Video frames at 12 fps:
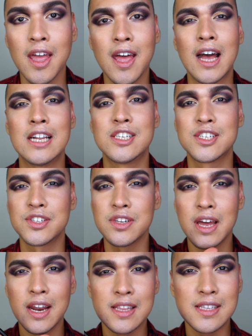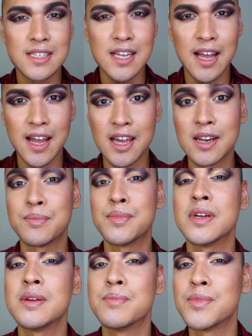And just to get a tad
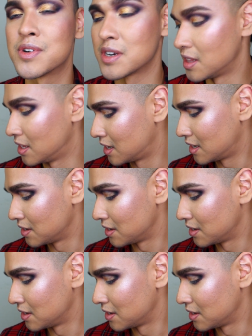bit more glitter,